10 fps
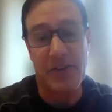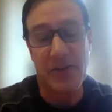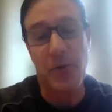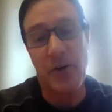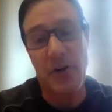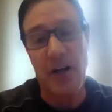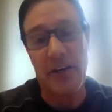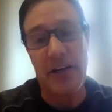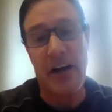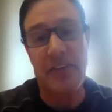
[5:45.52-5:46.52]
call it an
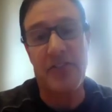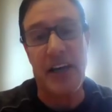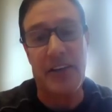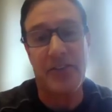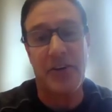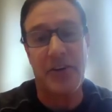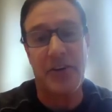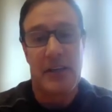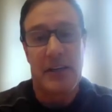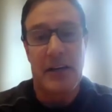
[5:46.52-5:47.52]
offset. So
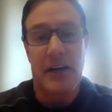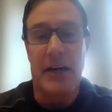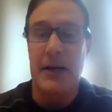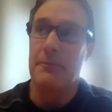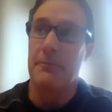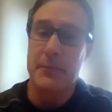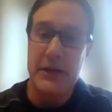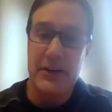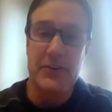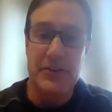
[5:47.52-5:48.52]

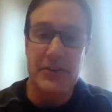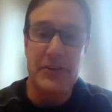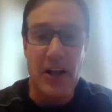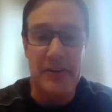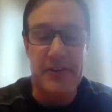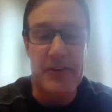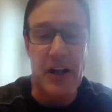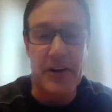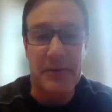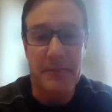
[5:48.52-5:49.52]
because it's a dollar for
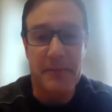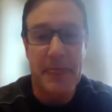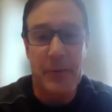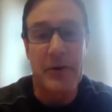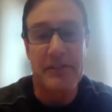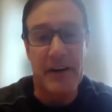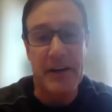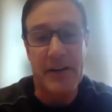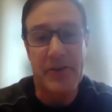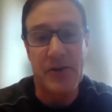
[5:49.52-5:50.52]
dollar
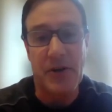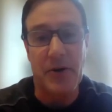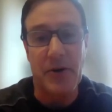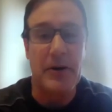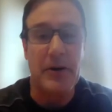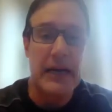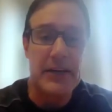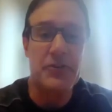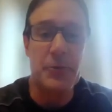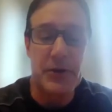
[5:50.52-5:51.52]
refund. So, or I guess
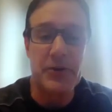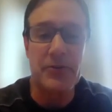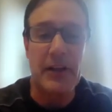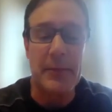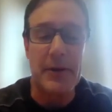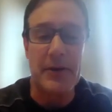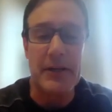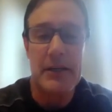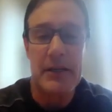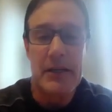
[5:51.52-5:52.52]
a reduced liability.
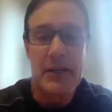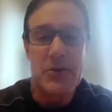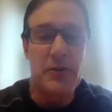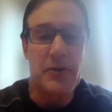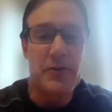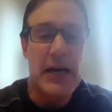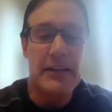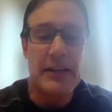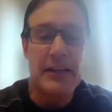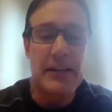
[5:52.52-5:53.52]
So if you had,
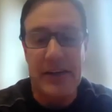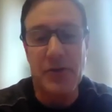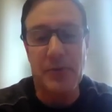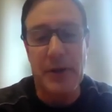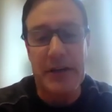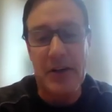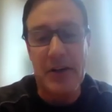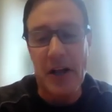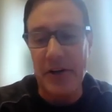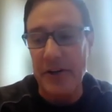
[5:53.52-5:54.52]
let's say, a $2 million
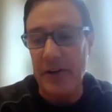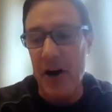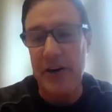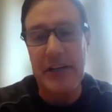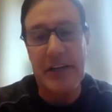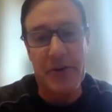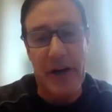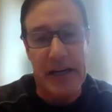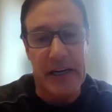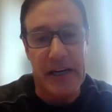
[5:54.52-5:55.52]
R&D
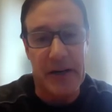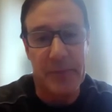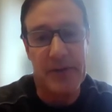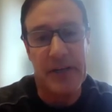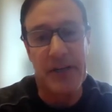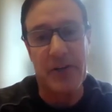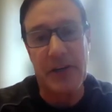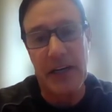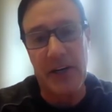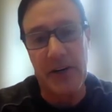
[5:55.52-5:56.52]
credit in a particular
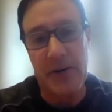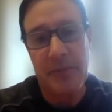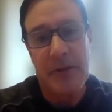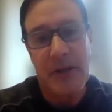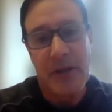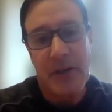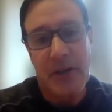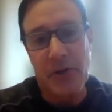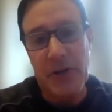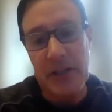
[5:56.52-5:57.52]
year,
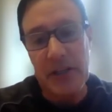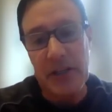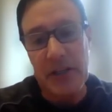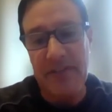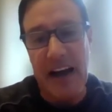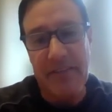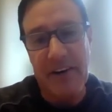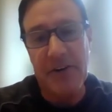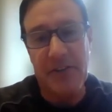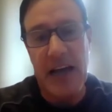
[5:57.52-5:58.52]
you could claim
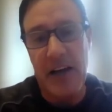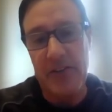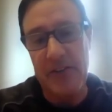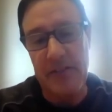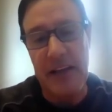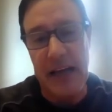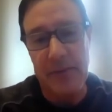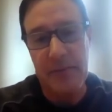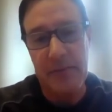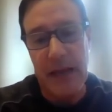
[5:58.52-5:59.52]
500,000 of
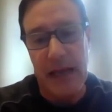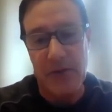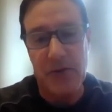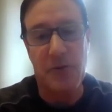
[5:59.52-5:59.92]
that 2